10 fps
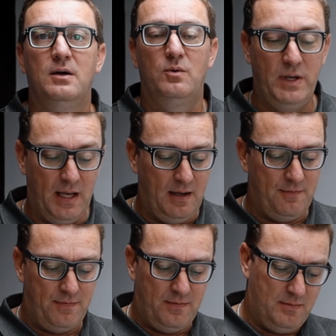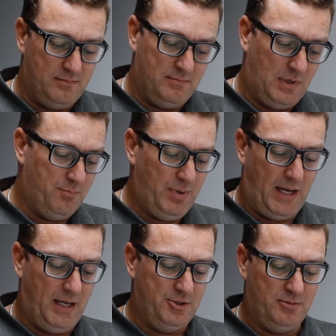we have a
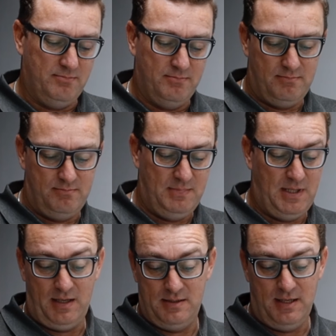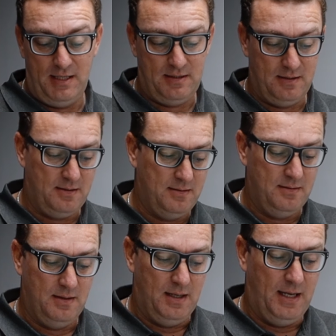badge that is lettered,
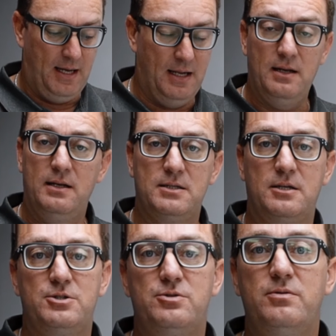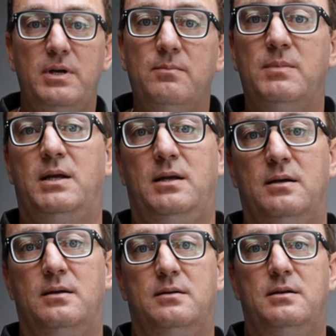and it's extremely
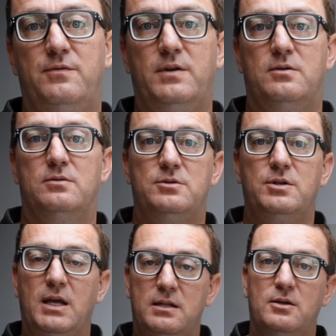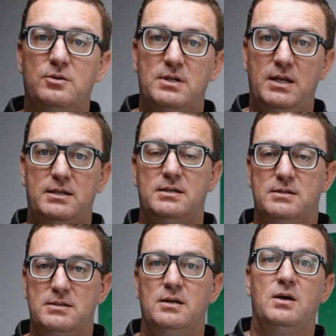difficult to get those
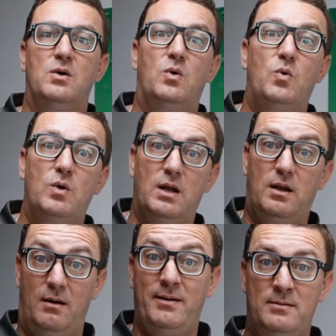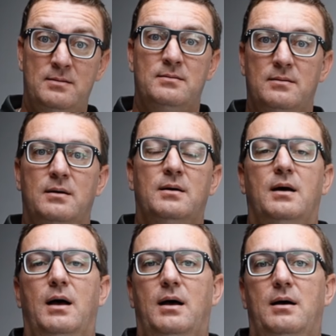letters all aligned.
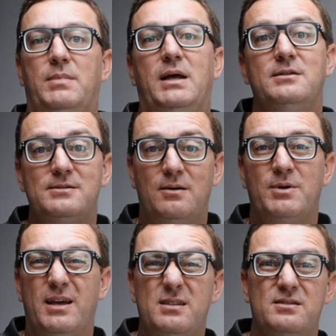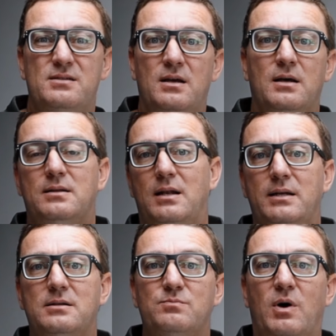And in some cases, the
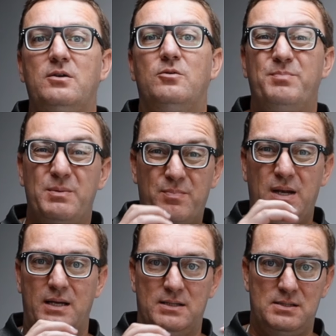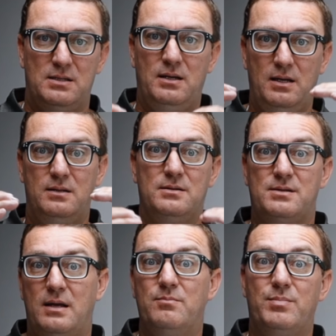letters might not be placed in the
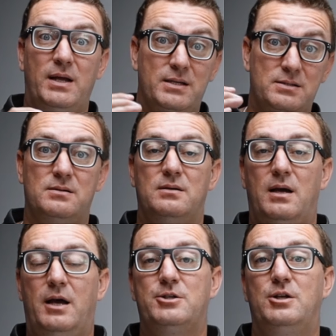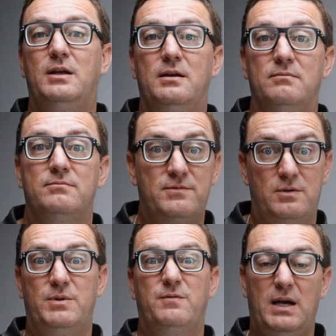same place actually
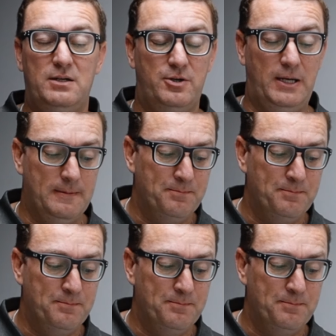from the factory.